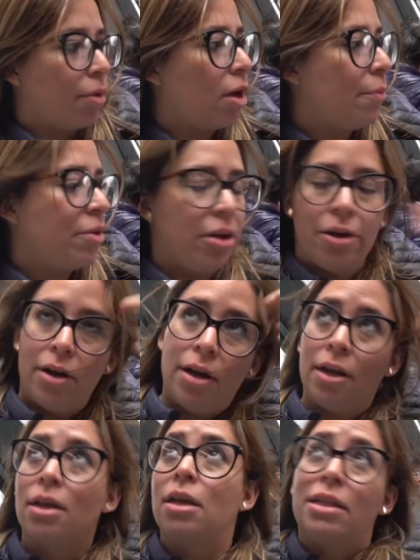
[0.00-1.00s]
come here
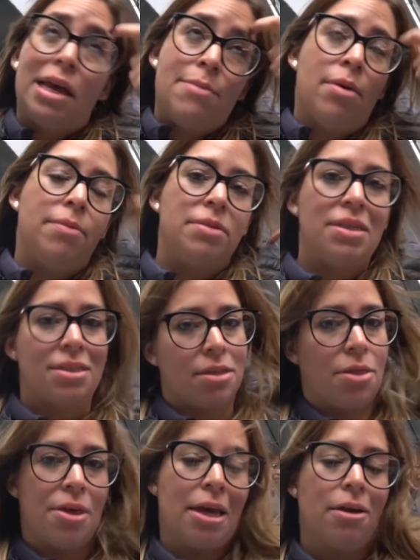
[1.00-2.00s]
and climb up this thing